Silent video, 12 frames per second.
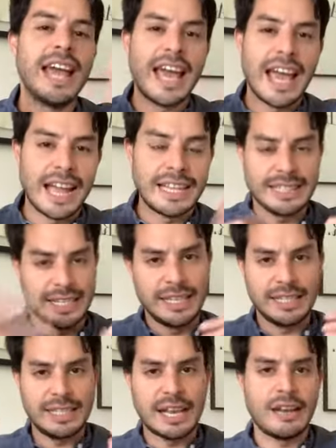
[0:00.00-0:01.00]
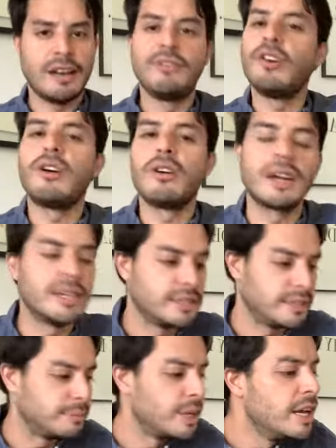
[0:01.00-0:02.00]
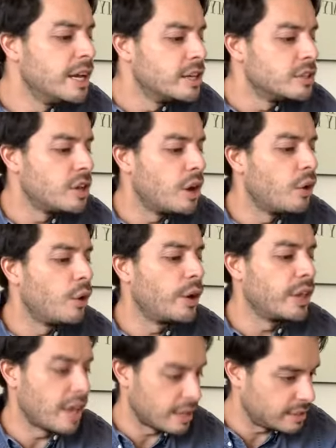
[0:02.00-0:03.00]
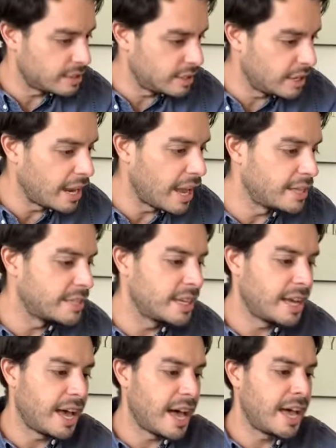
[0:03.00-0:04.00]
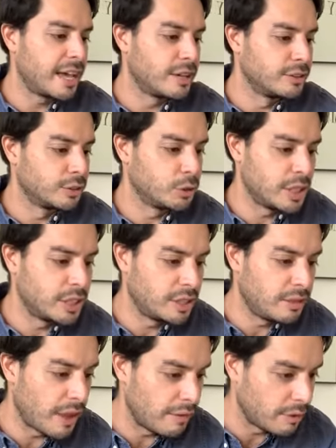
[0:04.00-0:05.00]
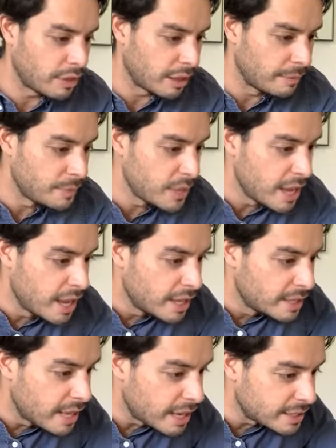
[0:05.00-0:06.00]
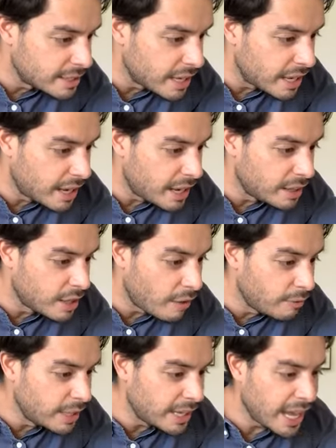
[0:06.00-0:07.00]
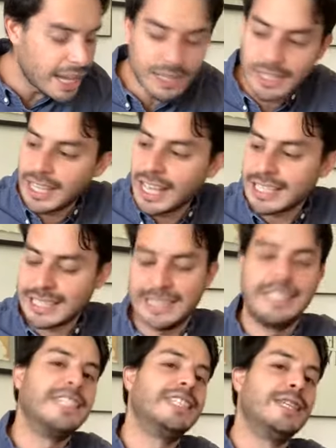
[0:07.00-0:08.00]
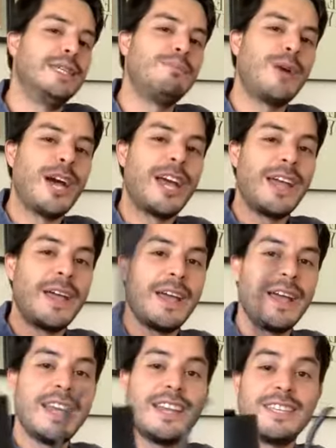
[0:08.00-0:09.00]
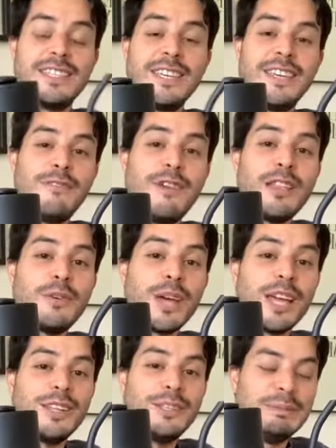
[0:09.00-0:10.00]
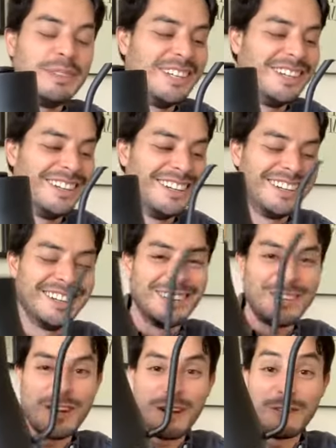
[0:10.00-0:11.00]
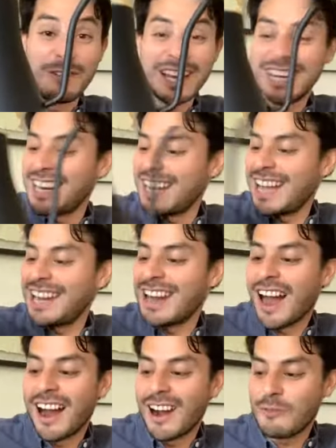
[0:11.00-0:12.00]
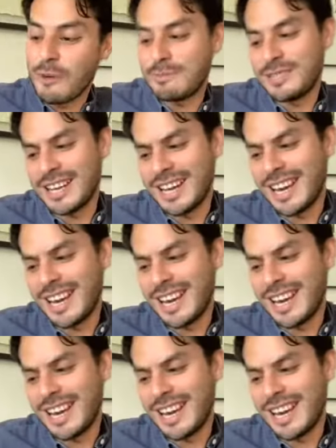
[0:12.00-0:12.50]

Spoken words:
it's inside of organism. So yes, it has a high concentration of everything. That's a lovely kettle. Yes, this is my tea fellow kettle. You can find it in our website,